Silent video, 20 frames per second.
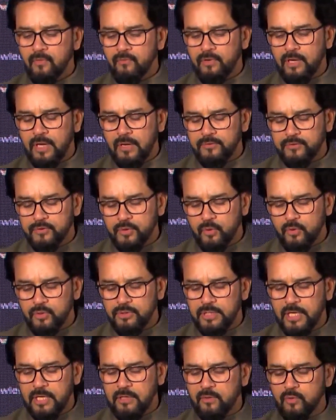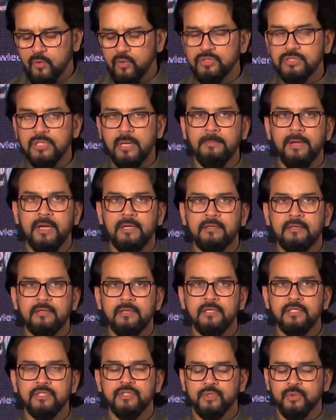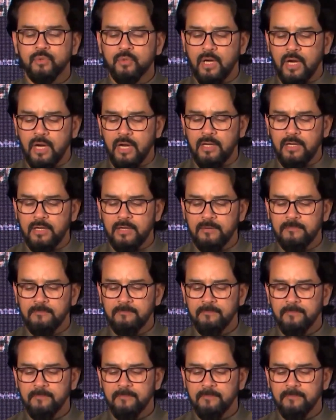we have shown that no summit is too high.